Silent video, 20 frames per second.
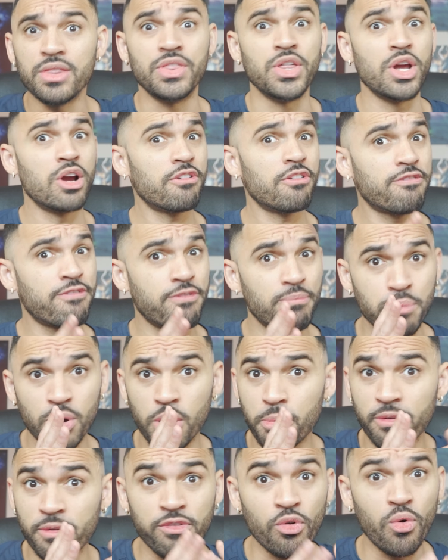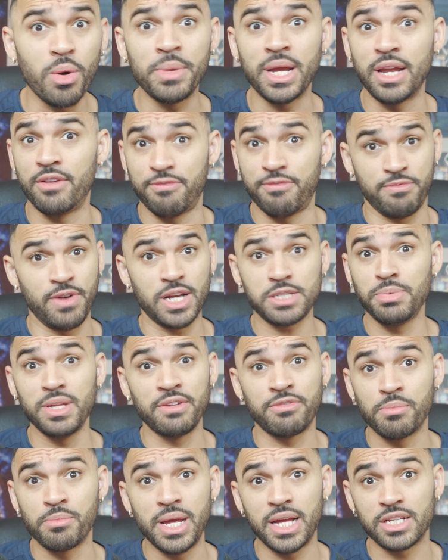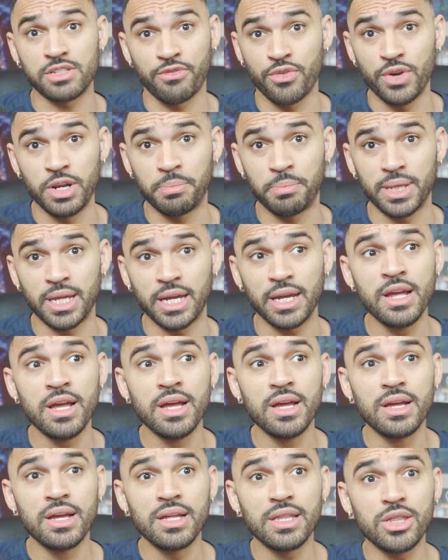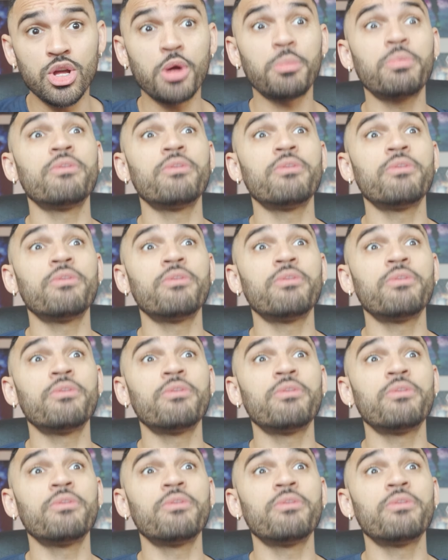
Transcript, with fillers: They're they're performing, especially for me as a free to play, they're